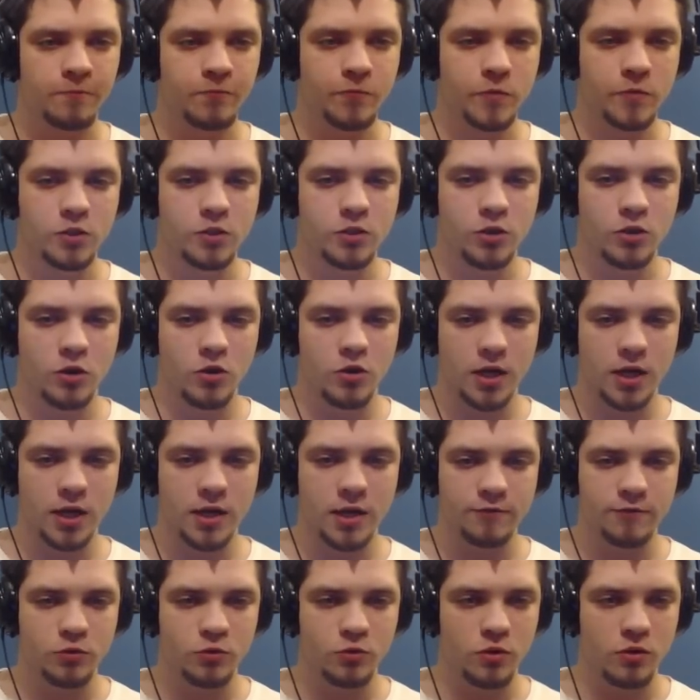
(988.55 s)
so I
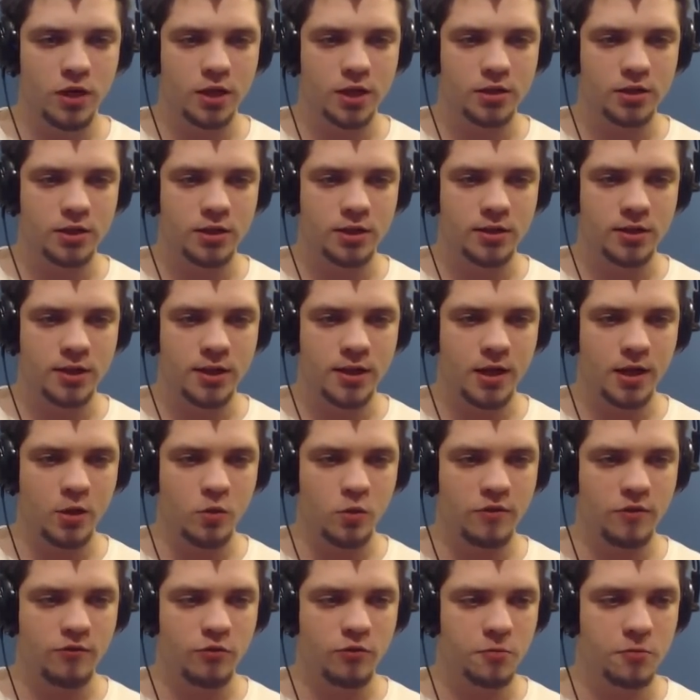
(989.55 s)
have to get the hell
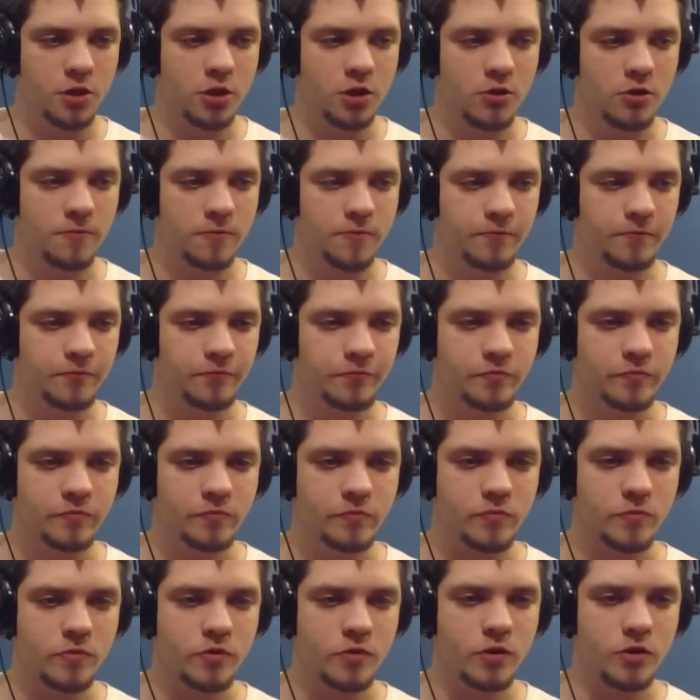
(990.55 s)
away from here
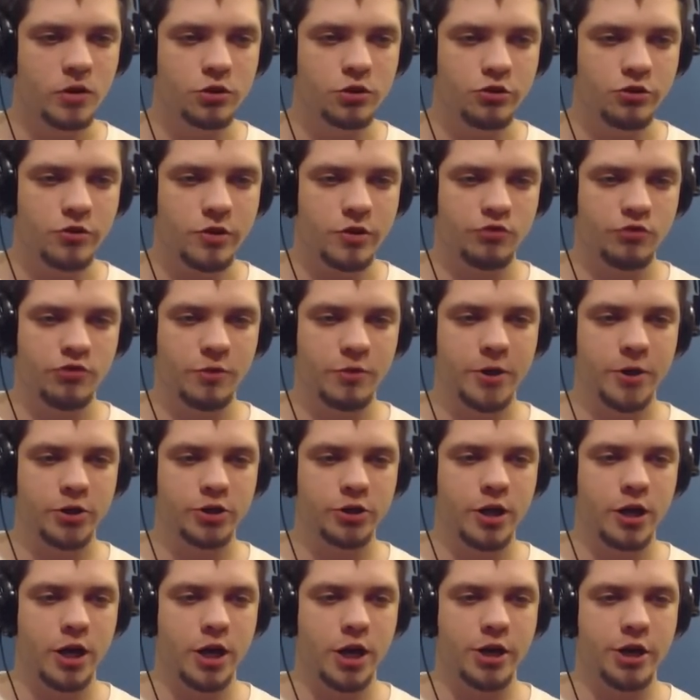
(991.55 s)
so I can repair the
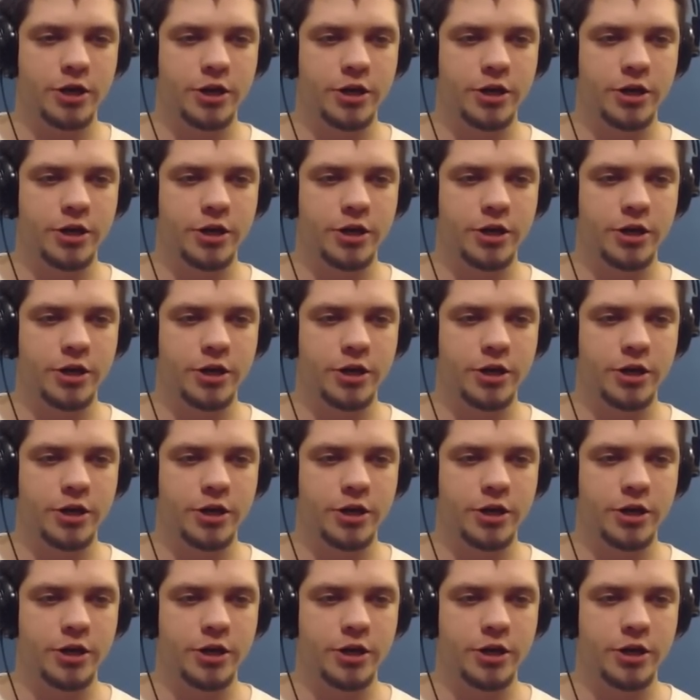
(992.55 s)
car.